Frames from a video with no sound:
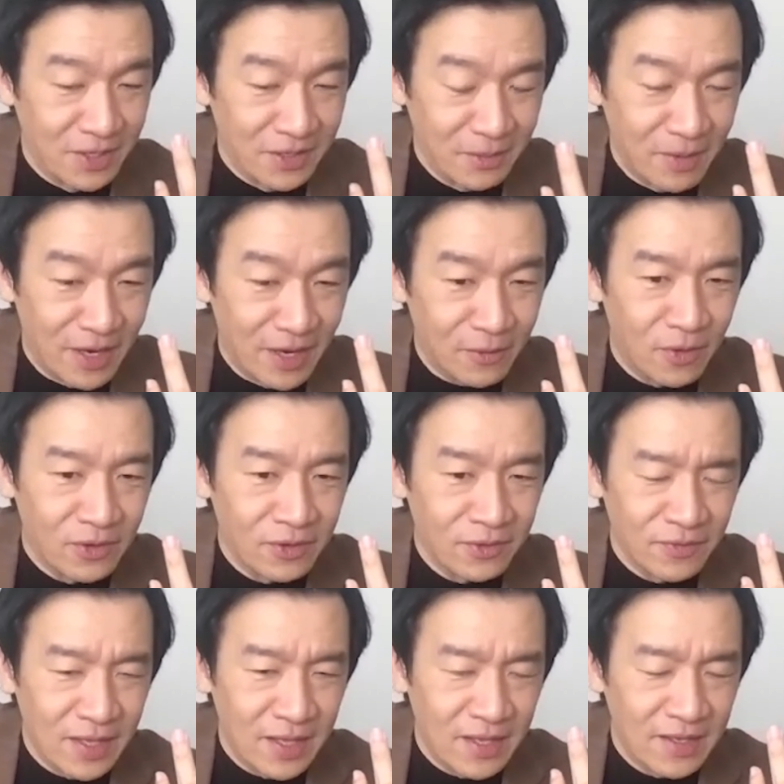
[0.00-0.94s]
be in the background
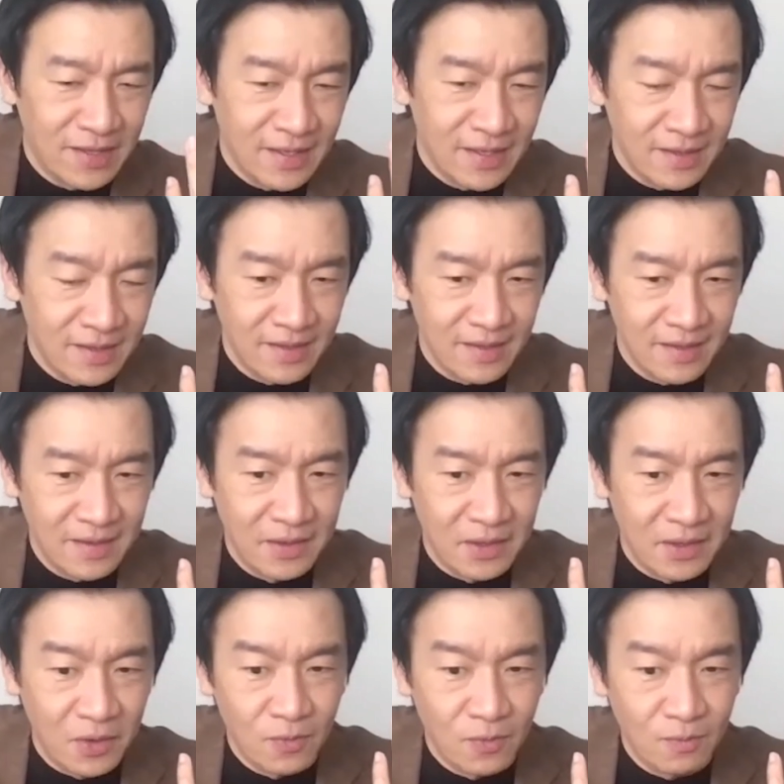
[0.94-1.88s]
of that, and then
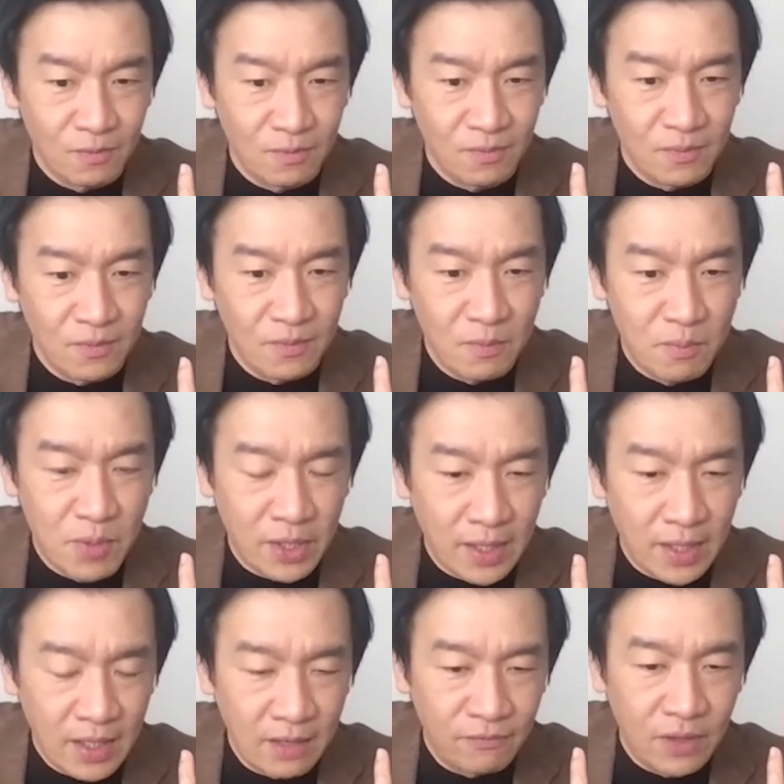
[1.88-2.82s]
you know,
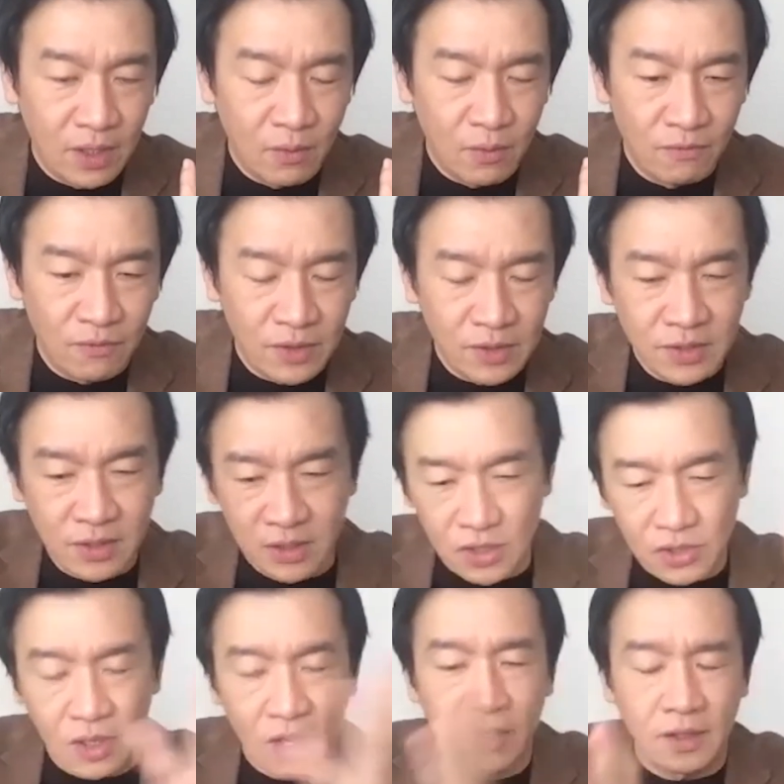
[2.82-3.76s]
but then if they reverse the
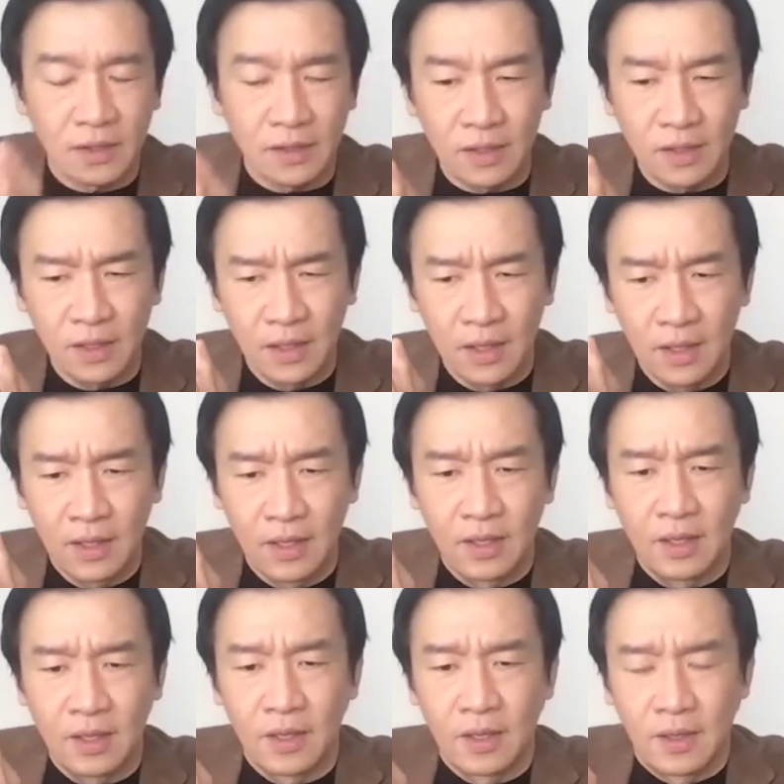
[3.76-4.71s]
shot and
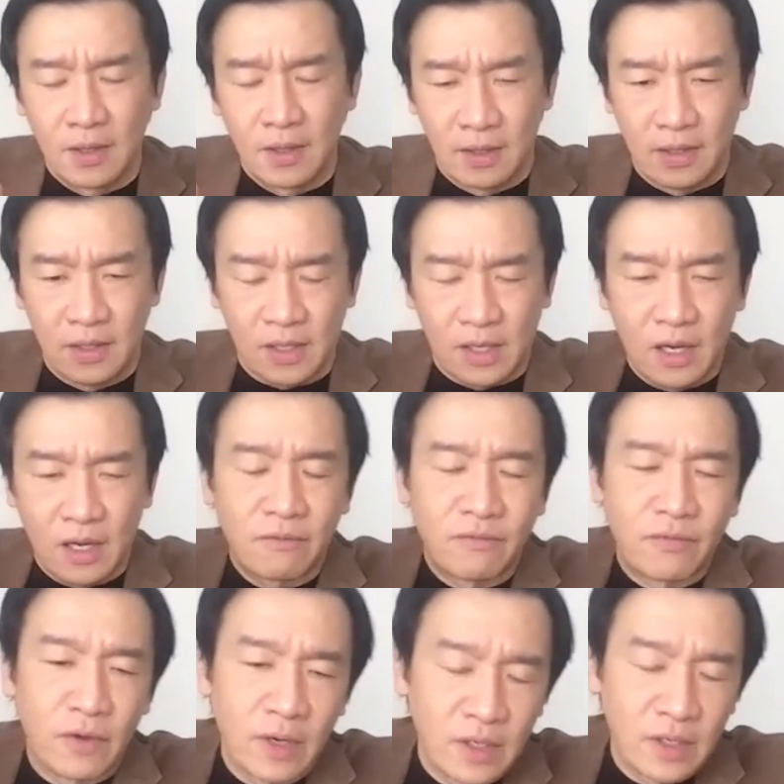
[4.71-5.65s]
they're
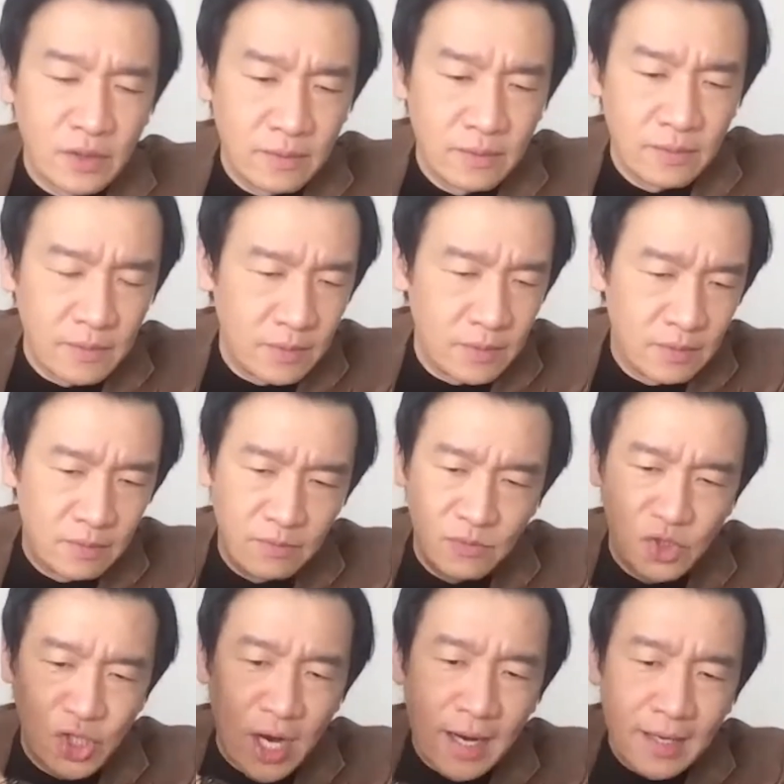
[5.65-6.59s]
covering
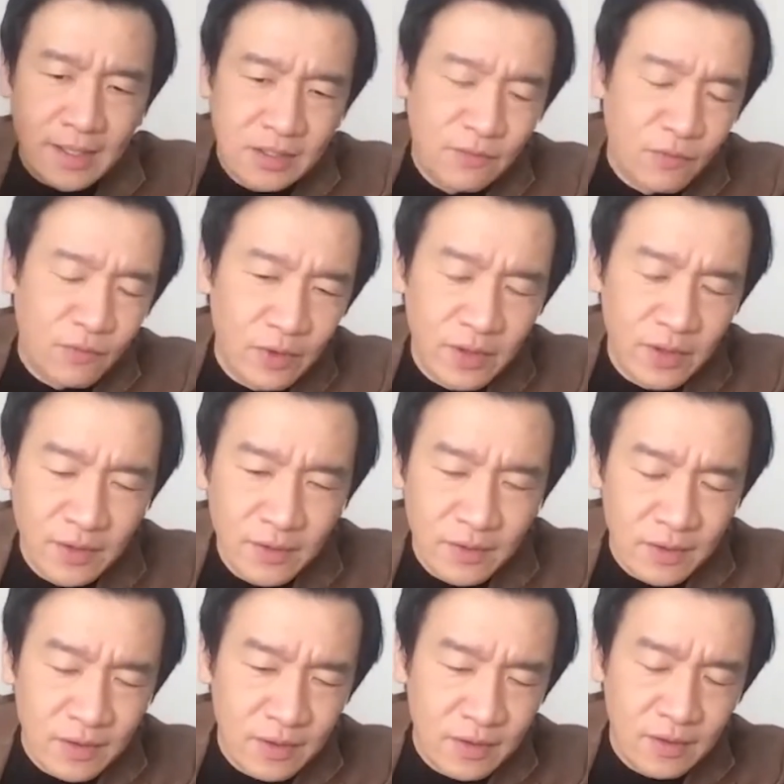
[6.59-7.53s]
Jax for
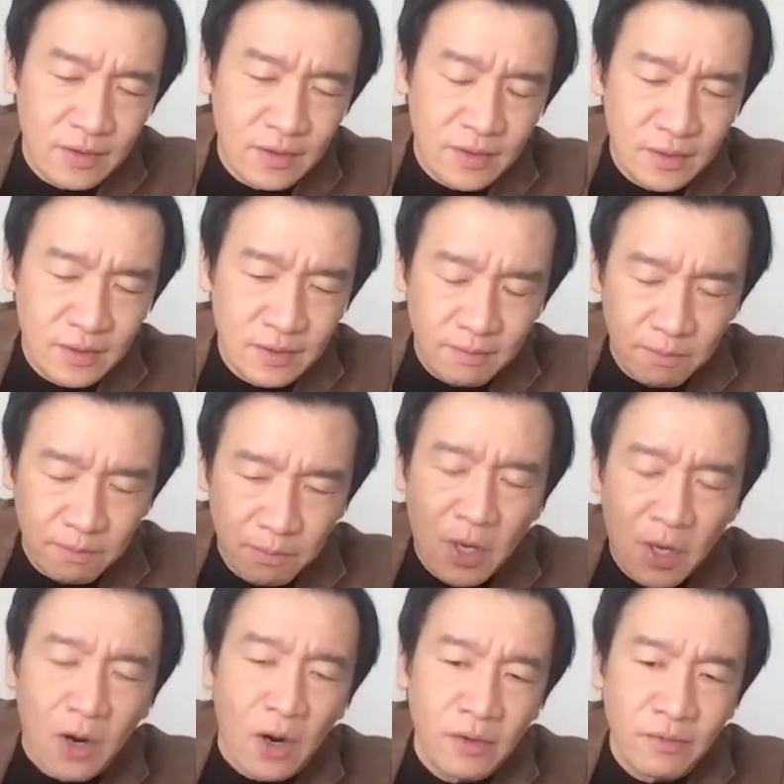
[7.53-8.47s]
another
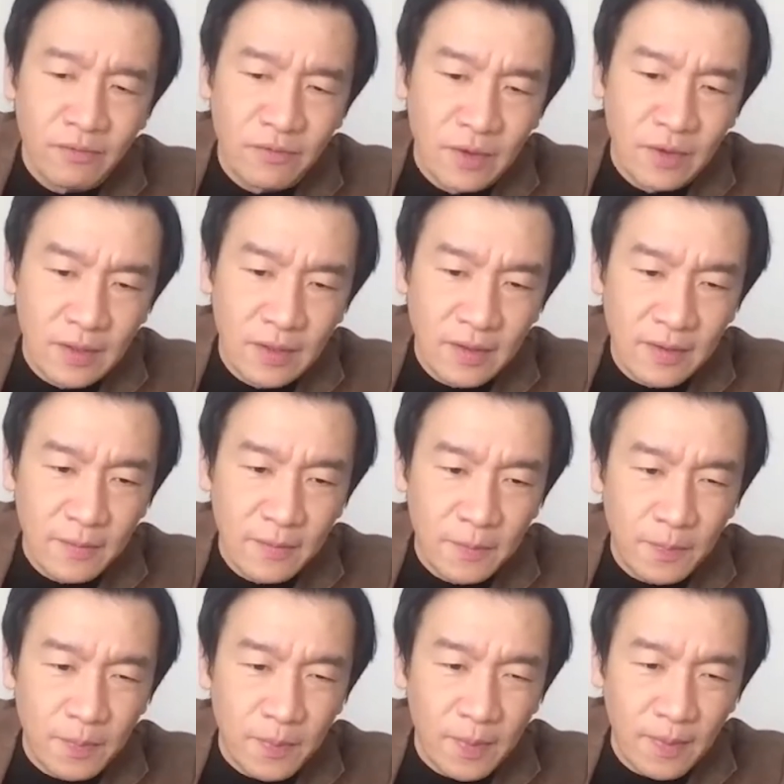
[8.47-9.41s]
part of it,
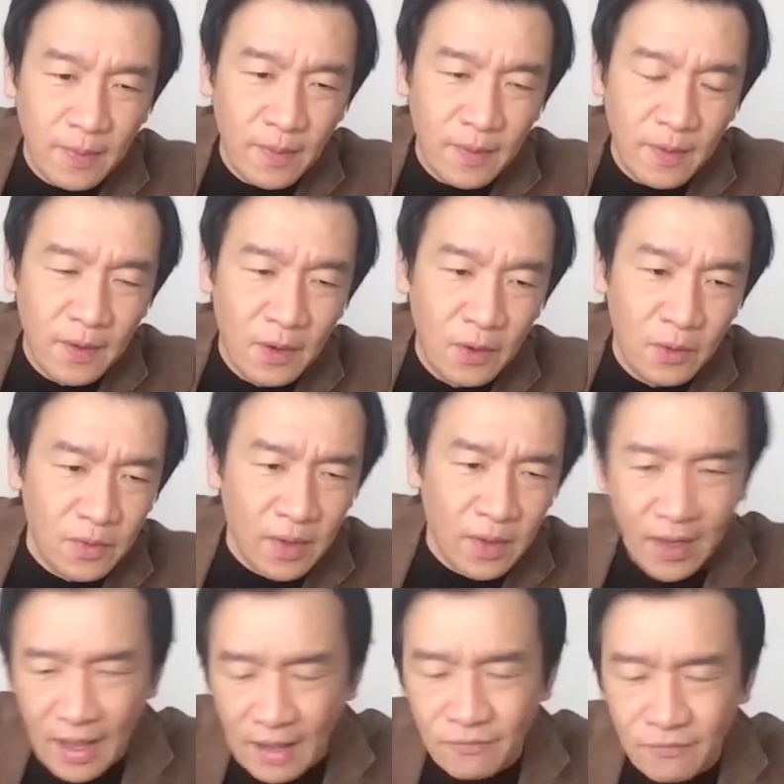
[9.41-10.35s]
you know,
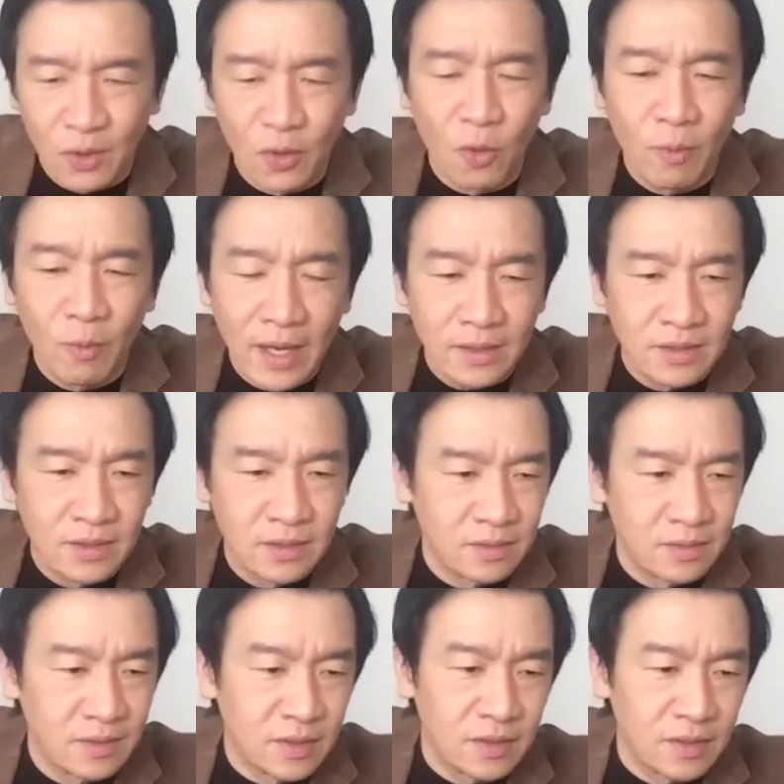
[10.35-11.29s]
they have to go back
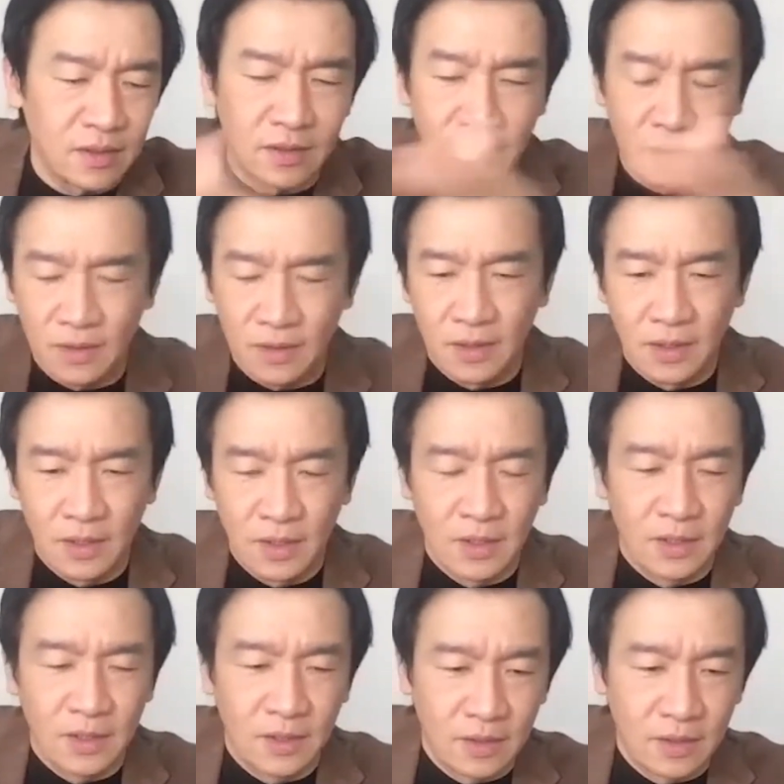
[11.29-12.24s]
to the,
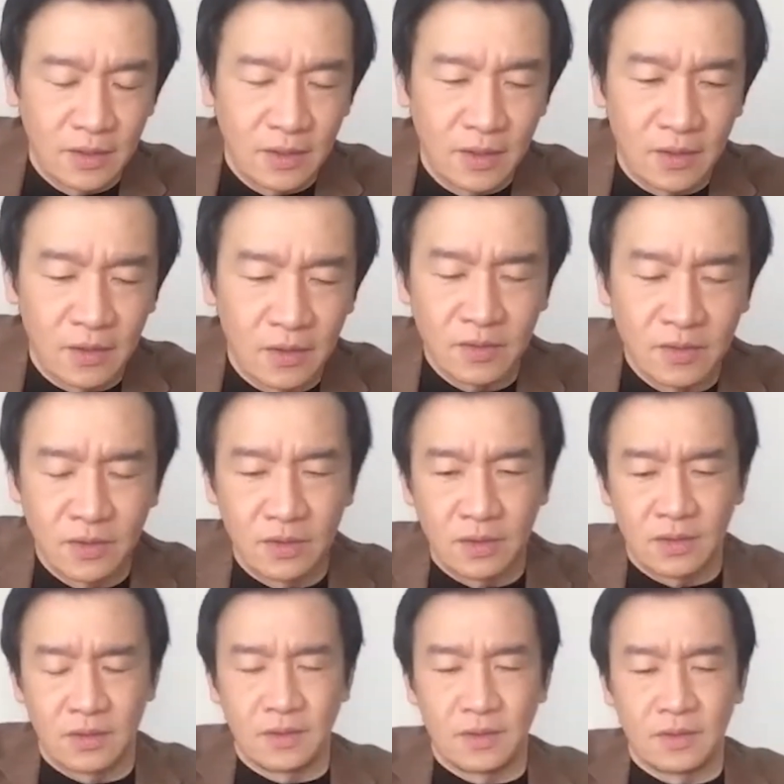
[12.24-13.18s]
you know, to
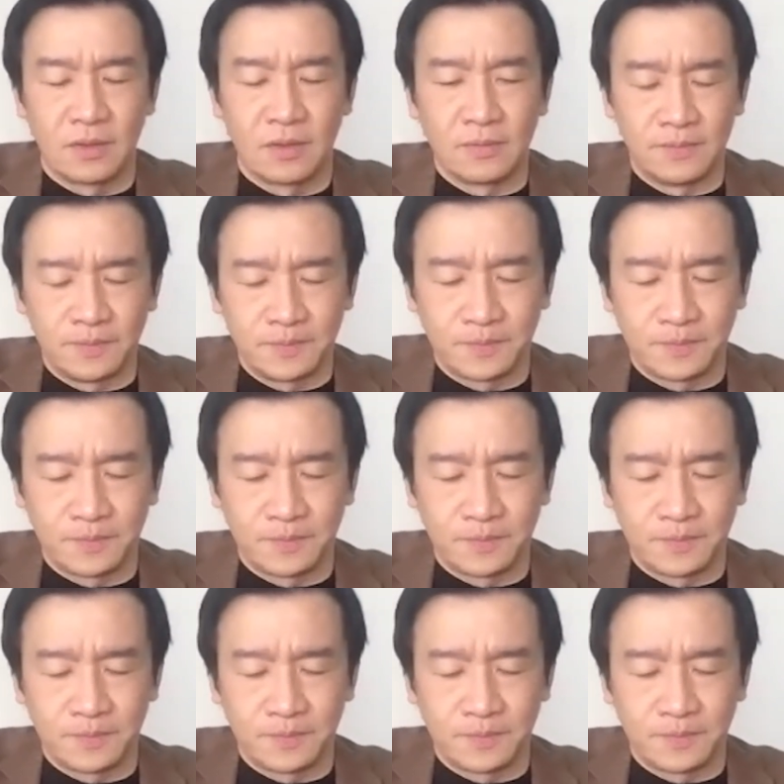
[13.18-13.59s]
the